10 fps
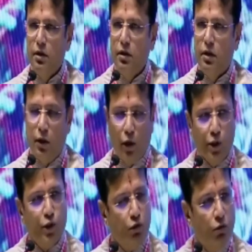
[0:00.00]
and
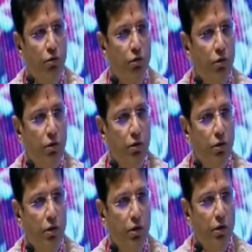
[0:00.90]
also
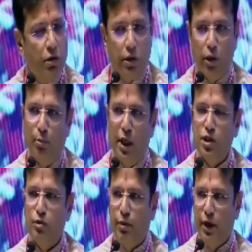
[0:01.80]
the
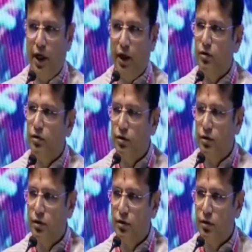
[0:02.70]
best
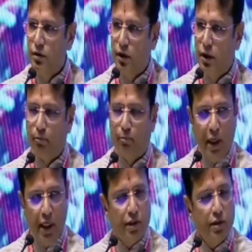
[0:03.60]
brains and the
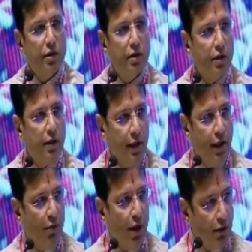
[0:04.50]
best gray
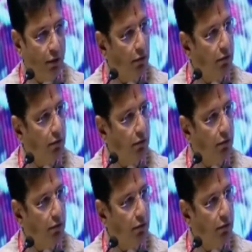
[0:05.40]
matter